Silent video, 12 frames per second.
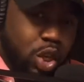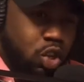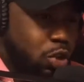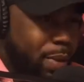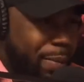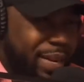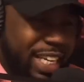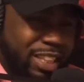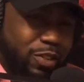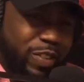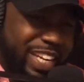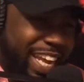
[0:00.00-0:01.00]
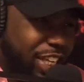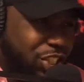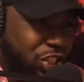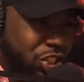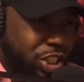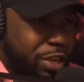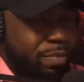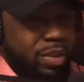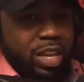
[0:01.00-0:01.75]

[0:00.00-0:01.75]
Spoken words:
You'll be able to get the relationship